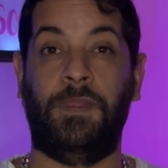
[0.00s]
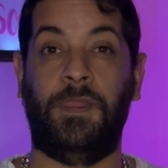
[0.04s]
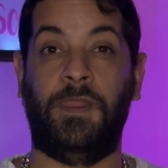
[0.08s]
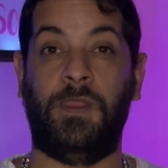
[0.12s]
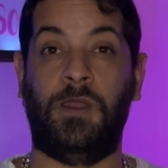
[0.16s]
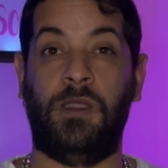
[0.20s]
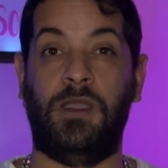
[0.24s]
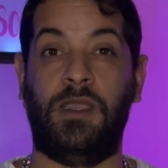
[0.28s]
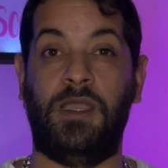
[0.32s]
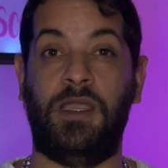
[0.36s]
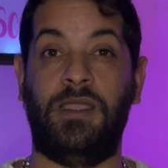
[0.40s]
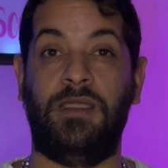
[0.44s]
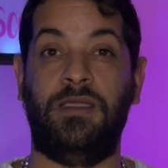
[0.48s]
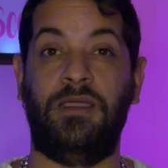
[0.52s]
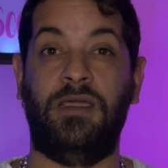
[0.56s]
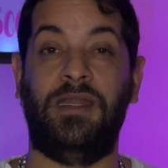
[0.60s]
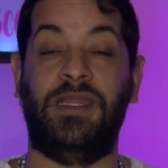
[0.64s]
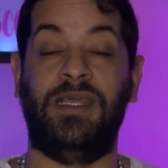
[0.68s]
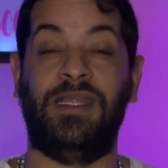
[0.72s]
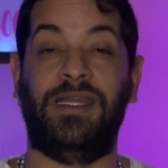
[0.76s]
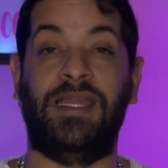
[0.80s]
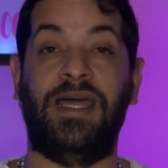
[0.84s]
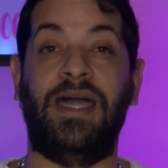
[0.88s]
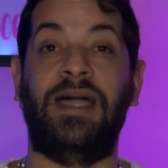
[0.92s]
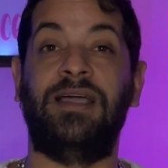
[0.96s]
All right. And
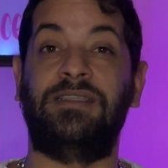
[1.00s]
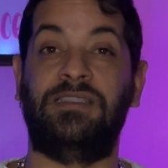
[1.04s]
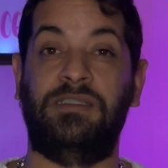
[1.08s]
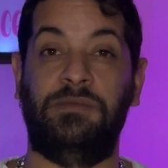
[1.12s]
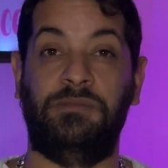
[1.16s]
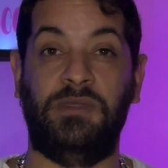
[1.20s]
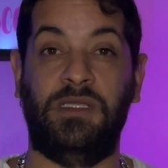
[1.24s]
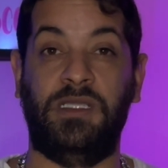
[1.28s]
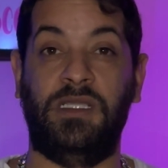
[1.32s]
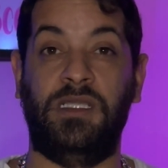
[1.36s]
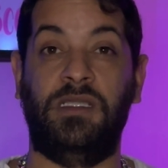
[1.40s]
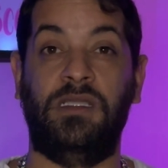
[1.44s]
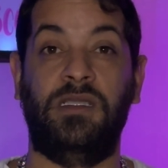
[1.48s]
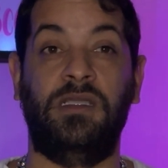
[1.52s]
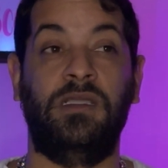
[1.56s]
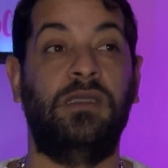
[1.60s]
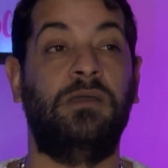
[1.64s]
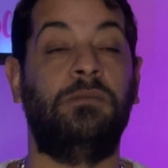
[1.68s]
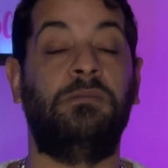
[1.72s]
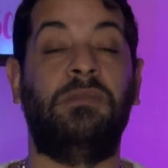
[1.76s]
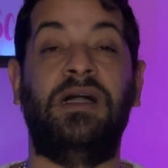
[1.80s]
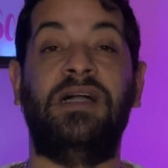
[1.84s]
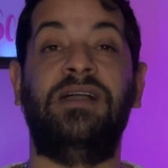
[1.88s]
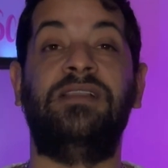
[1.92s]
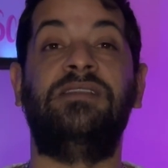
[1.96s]
it lasted me
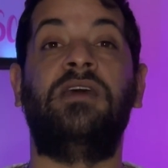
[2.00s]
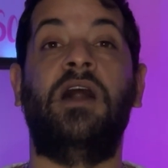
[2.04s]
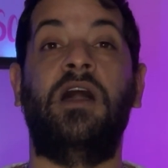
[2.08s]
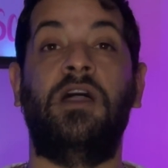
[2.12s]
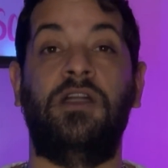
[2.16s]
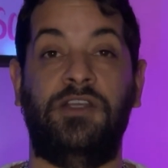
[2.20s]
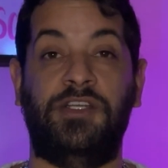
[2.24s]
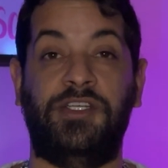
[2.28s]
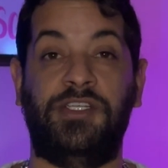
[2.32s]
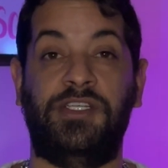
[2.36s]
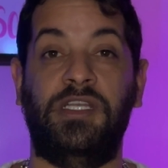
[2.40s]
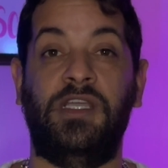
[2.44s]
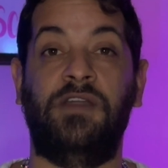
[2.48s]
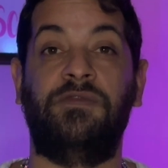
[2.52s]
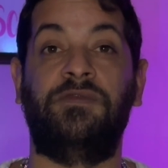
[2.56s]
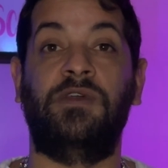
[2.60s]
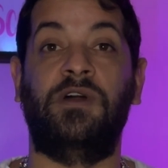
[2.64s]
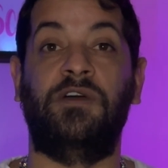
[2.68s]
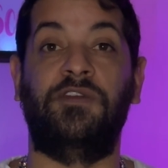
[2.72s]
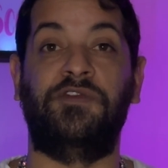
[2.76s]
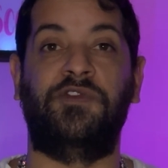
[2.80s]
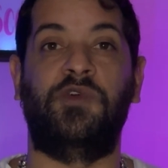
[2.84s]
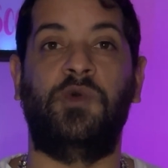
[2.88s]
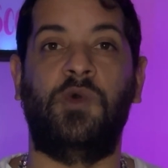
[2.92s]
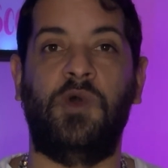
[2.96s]
my entire shift
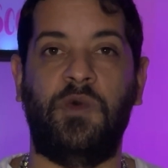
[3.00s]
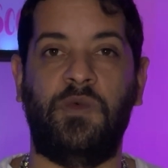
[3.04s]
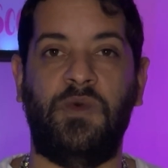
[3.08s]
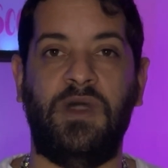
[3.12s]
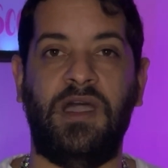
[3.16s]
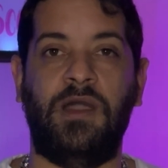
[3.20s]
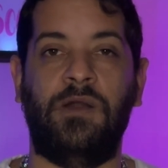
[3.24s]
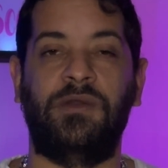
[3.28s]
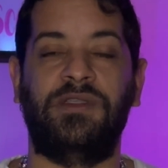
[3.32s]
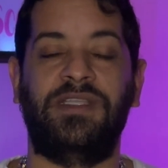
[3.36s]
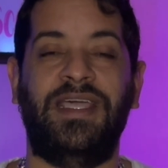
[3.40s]
of 12 hours.